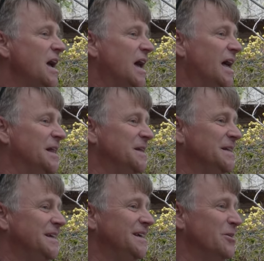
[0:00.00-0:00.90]
And
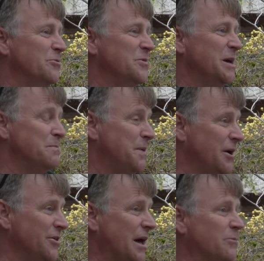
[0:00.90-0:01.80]
you know, when we
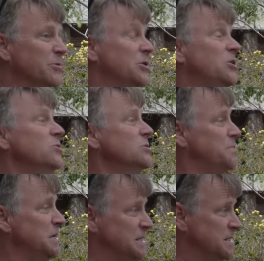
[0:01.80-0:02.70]
compare that with
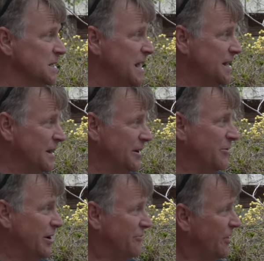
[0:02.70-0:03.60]
huge pieces of land like
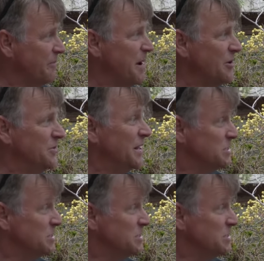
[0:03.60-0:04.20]
Grandfather Mountain,